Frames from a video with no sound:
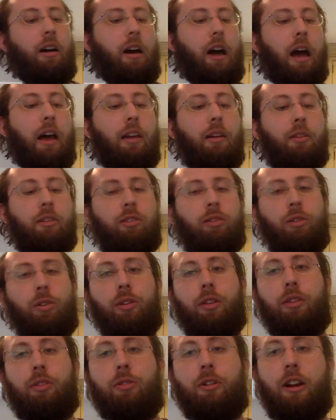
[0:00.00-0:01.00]
I stole
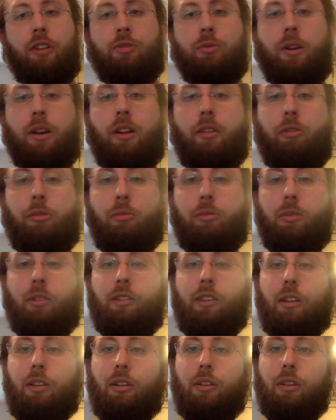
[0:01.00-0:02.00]
this graduated
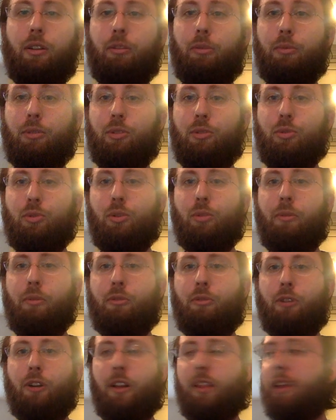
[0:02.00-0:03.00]
cylinder from school
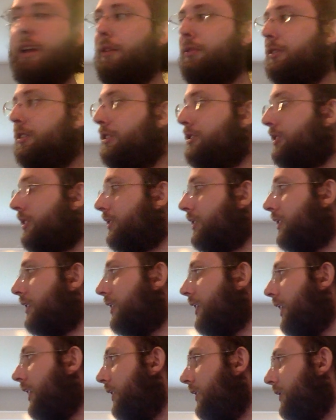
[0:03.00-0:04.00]
before I left, just in
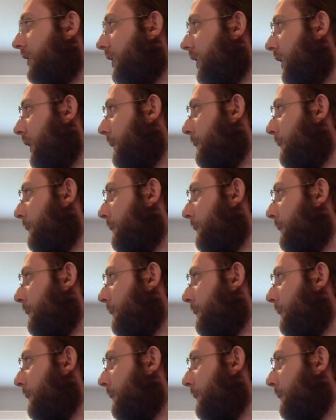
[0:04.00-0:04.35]
case.